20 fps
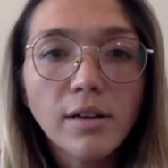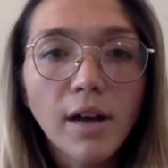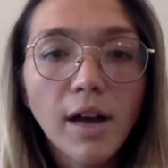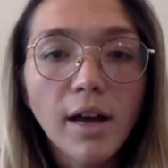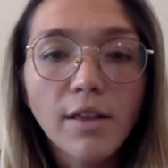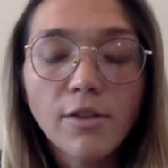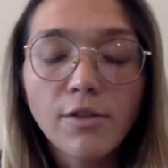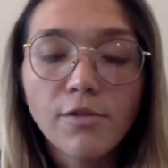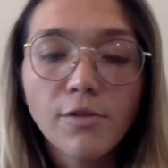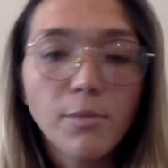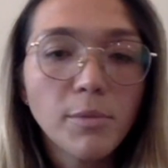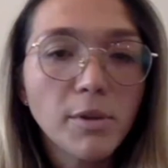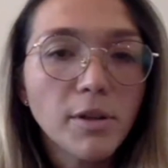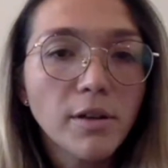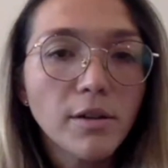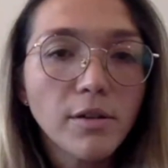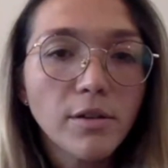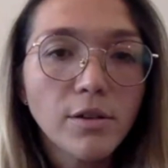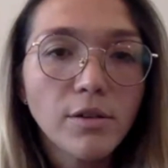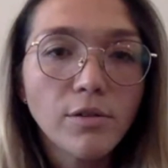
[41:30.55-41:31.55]
either from
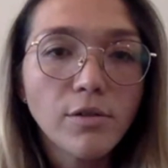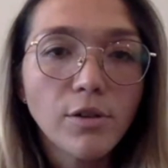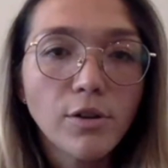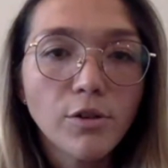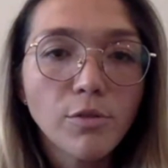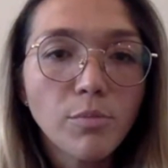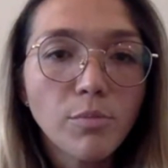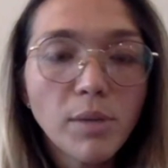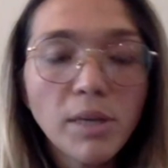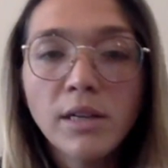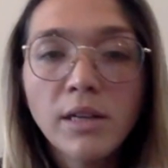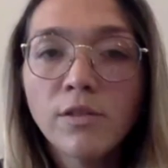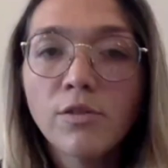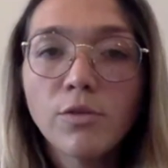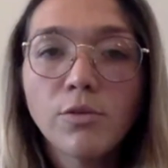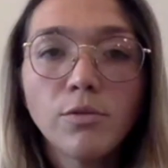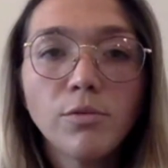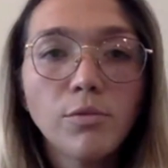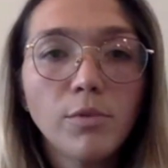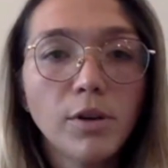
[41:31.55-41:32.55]
the Europeans
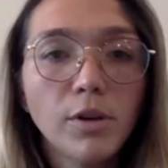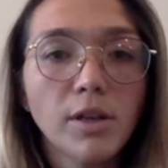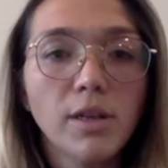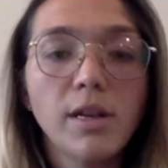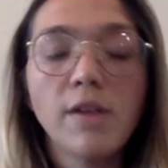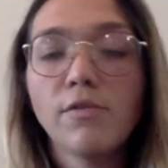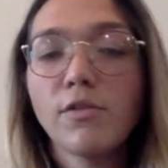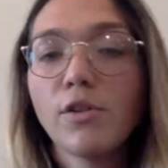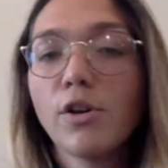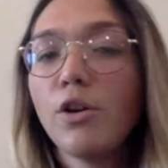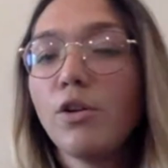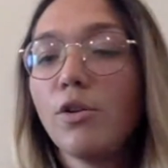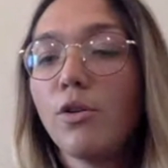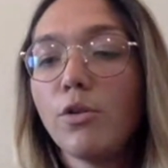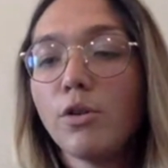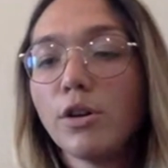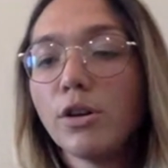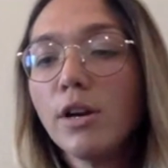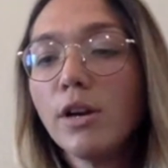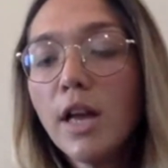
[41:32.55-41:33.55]
who work in Africa
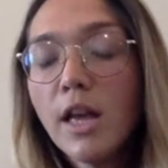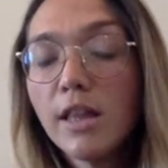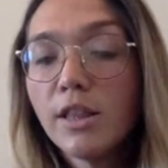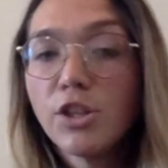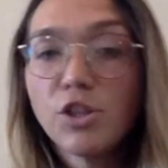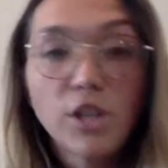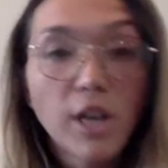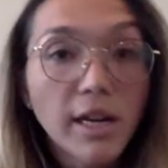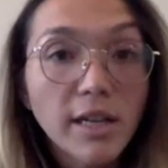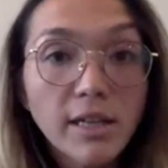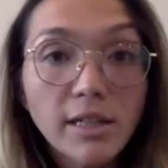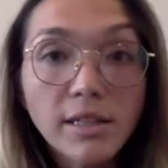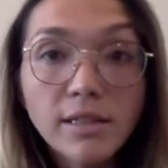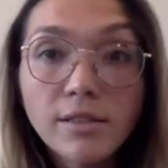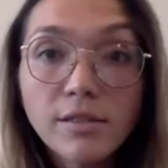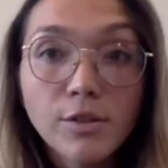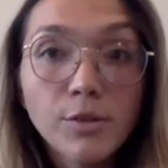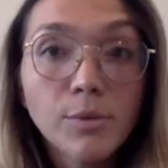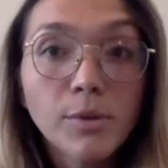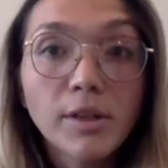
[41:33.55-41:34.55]
or the Chinese
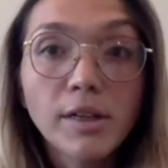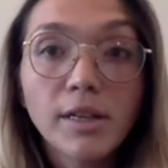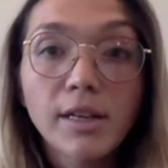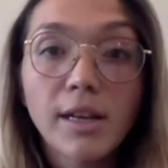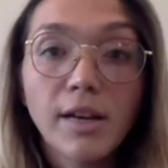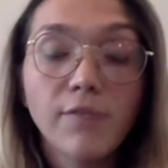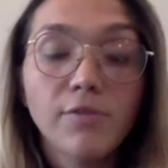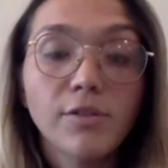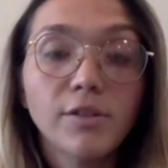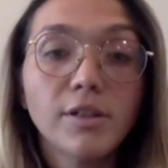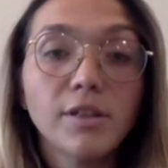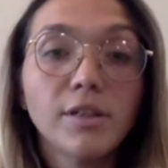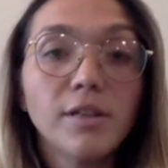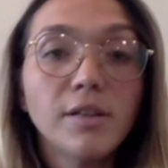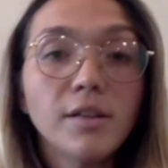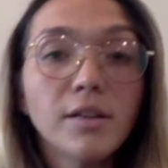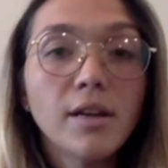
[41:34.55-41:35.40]
who work in Africa?